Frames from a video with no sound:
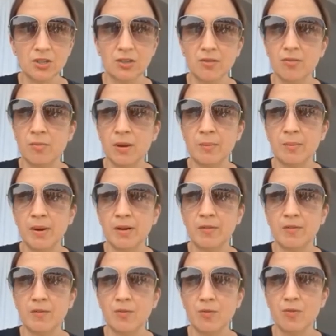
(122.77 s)
and I remember
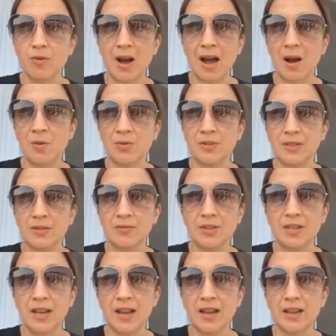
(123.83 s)
for hours every
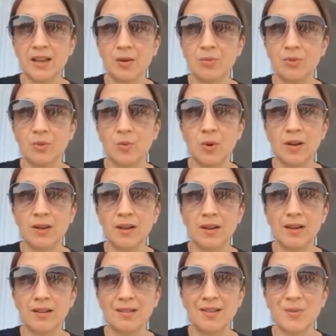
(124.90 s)
day I would
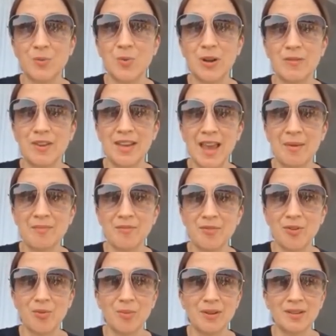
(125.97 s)
wonder where we came
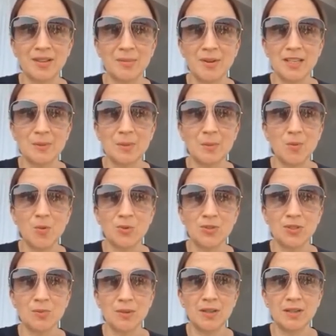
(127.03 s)
from and there must be more
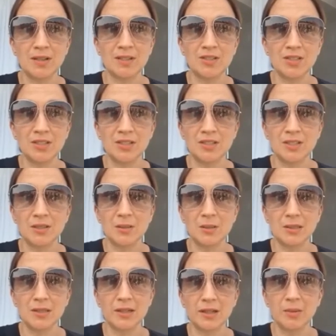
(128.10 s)
to me than just this
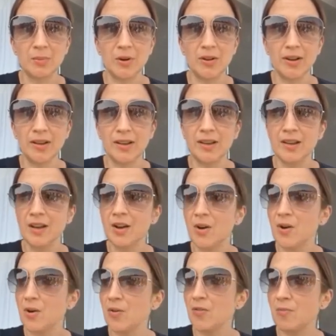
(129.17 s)
little body
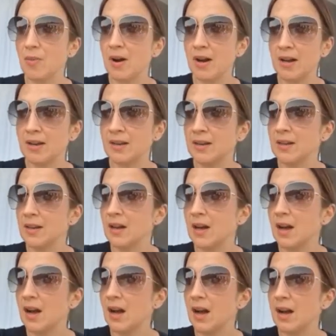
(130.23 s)
of mine.
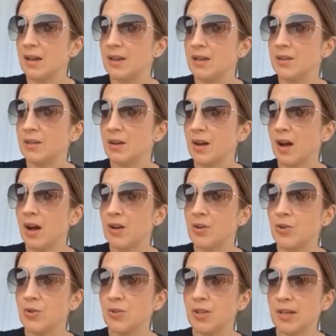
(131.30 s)
I
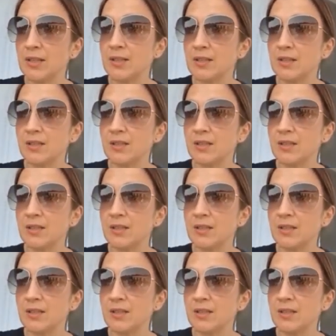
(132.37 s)
knew that